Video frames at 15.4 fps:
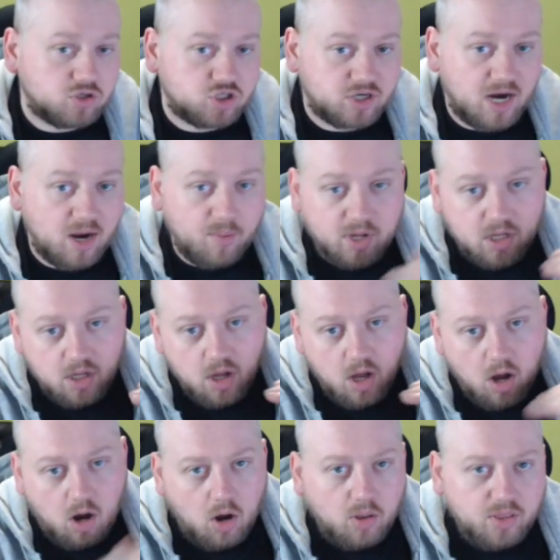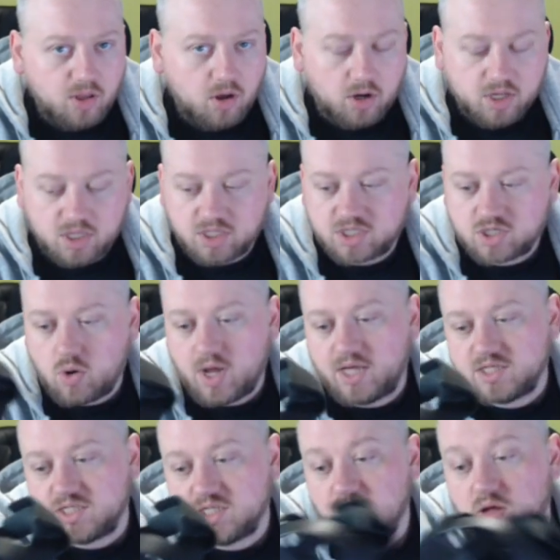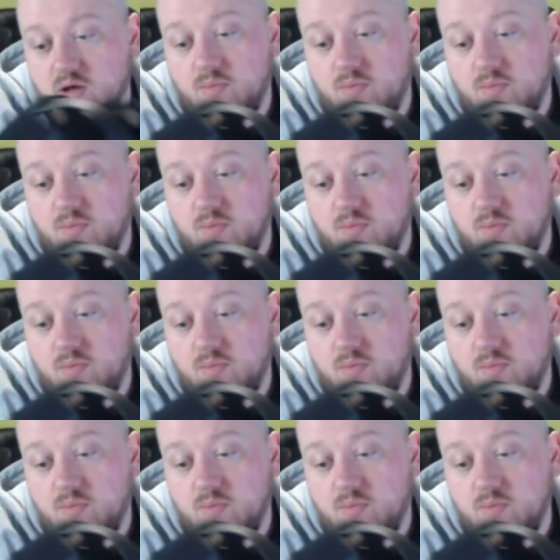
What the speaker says: strap on the Oculus Quest,